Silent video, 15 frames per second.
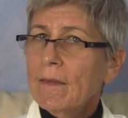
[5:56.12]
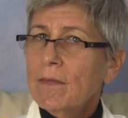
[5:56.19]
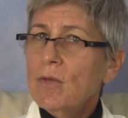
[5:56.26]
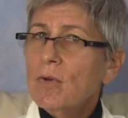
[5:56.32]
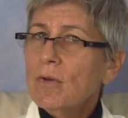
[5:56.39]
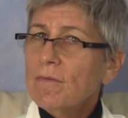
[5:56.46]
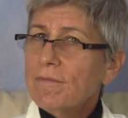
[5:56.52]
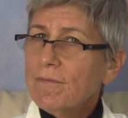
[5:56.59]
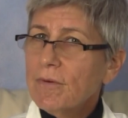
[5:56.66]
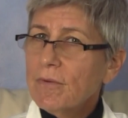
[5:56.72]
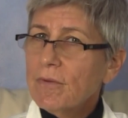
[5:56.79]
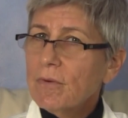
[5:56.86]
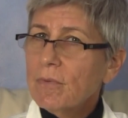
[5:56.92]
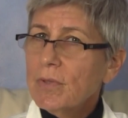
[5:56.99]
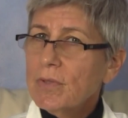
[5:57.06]
You can
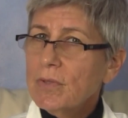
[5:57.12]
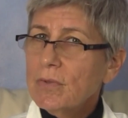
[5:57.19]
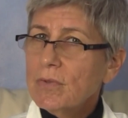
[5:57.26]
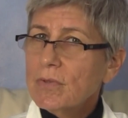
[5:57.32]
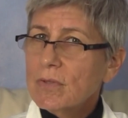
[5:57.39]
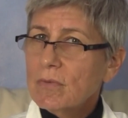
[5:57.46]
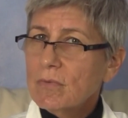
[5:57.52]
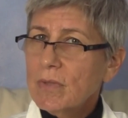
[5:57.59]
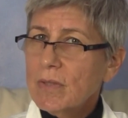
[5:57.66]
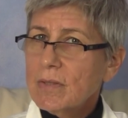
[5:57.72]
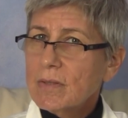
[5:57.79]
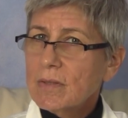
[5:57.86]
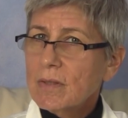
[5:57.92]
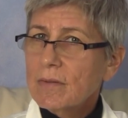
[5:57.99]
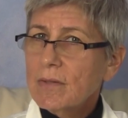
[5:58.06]
further reduce the
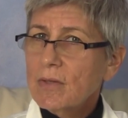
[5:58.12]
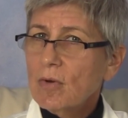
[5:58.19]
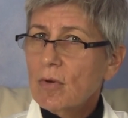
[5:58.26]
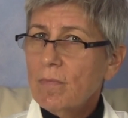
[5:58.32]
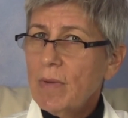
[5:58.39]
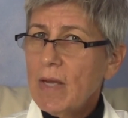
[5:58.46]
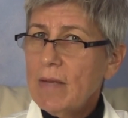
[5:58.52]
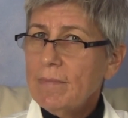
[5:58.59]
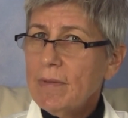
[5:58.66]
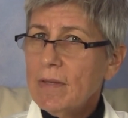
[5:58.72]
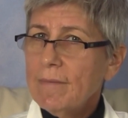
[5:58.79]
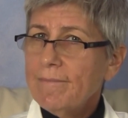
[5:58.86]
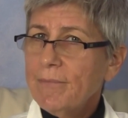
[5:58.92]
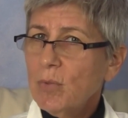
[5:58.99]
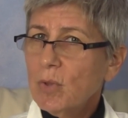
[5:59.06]
risk that your
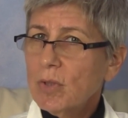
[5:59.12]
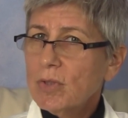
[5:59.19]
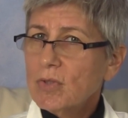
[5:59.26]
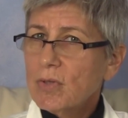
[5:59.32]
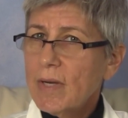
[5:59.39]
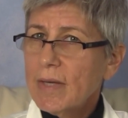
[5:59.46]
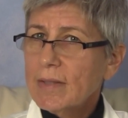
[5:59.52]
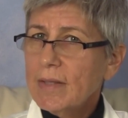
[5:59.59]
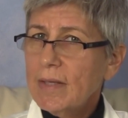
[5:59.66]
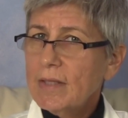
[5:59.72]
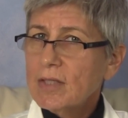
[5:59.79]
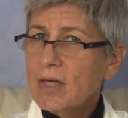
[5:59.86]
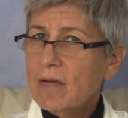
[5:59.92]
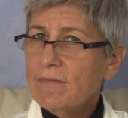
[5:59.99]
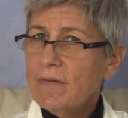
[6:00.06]
baby will contract
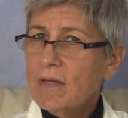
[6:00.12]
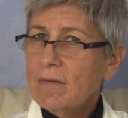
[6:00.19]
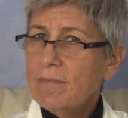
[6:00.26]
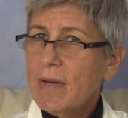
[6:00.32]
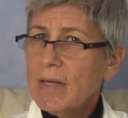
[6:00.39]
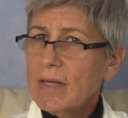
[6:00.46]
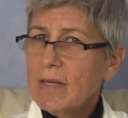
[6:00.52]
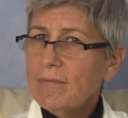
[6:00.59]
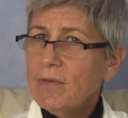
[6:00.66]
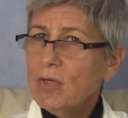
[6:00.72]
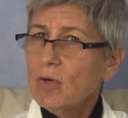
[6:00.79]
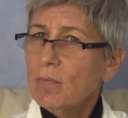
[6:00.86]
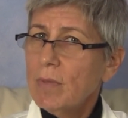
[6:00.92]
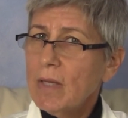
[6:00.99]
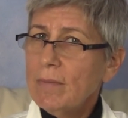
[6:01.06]
HIV by giving
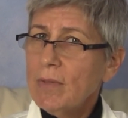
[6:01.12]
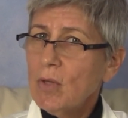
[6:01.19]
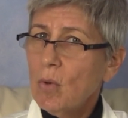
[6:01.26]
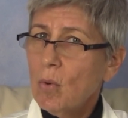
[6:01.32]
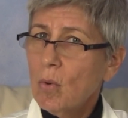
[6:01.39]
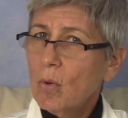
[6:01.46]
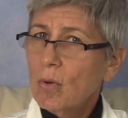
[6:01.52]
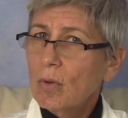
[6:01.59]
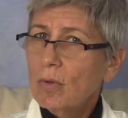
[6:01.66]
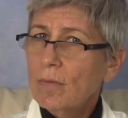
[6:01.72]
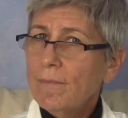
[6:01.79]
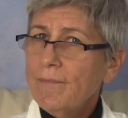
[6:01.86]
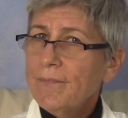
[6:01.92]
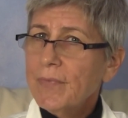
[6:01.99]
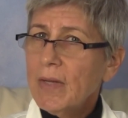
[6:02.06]
your baby oral
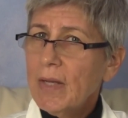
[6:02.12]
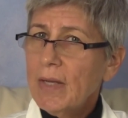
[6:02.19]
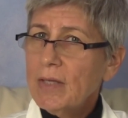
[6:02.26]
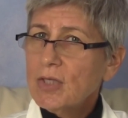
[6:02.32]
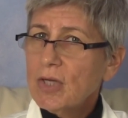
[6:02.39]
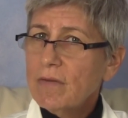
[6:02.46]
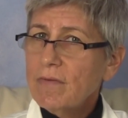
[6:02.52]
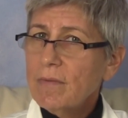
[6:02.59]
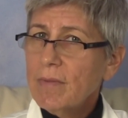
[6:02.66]
HIV